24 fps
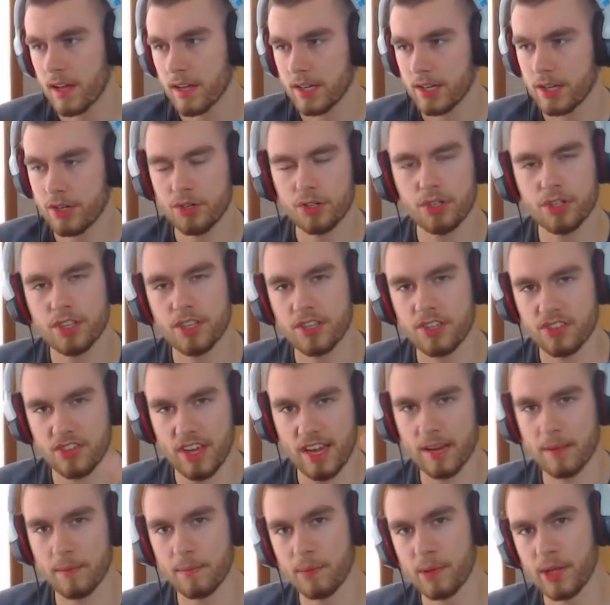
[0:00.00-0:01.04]
usually the
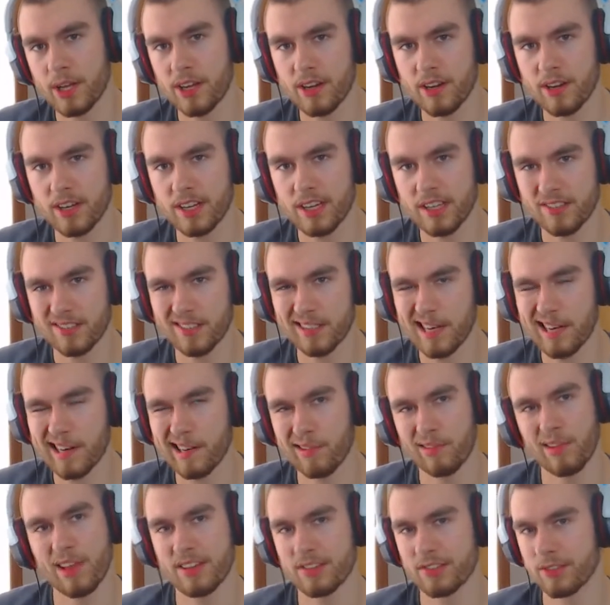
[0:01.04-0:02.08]
second player gets kind
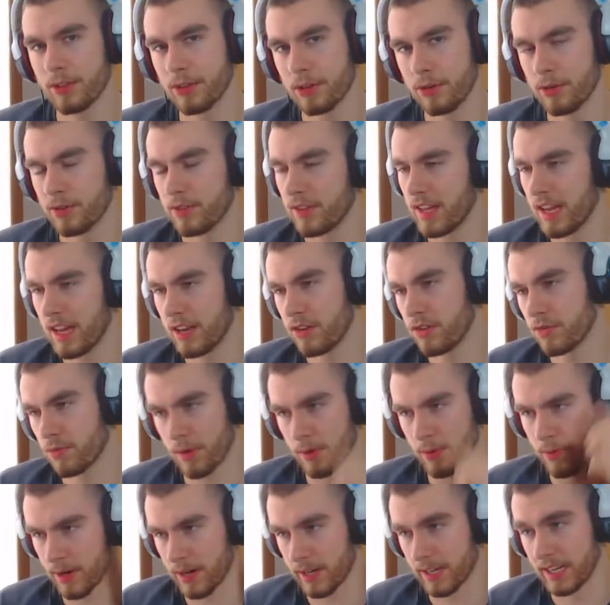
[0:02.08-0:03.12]
of less loot and they just
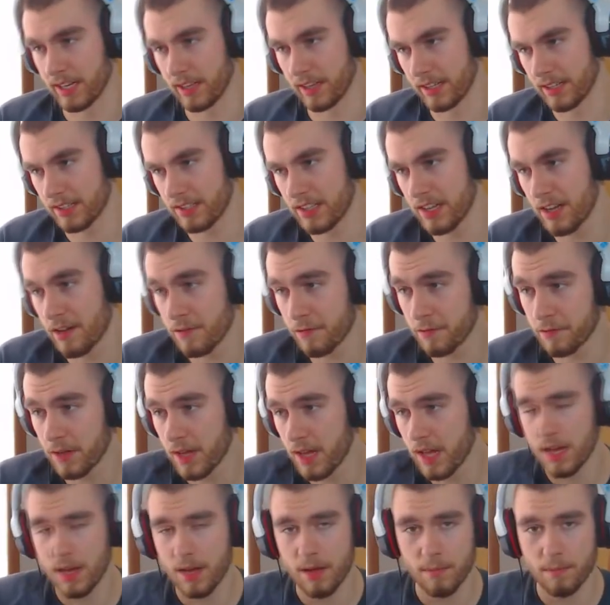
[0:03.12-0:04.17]
run around killing stuff,
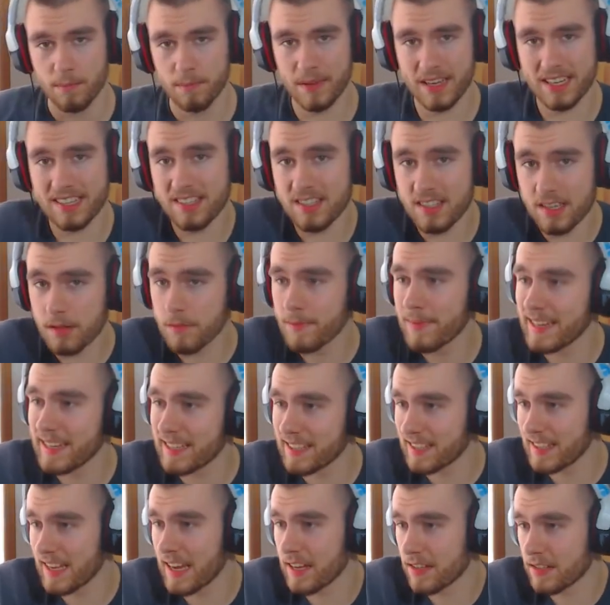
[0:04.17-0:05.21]
but it still makes
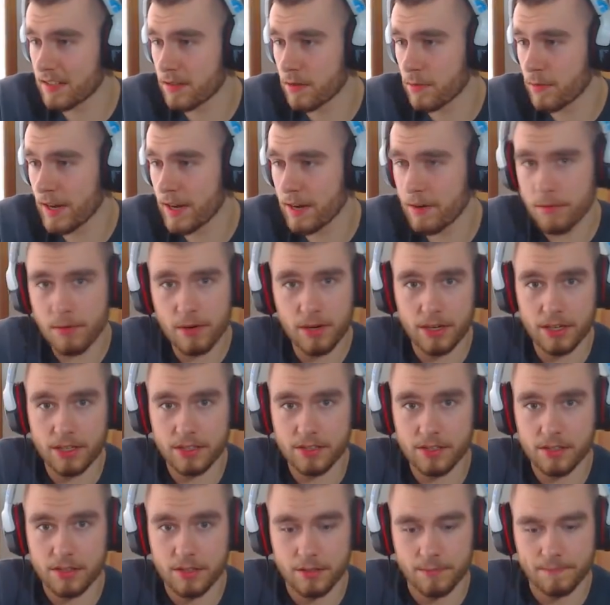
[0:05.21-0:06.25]
sense the way it works.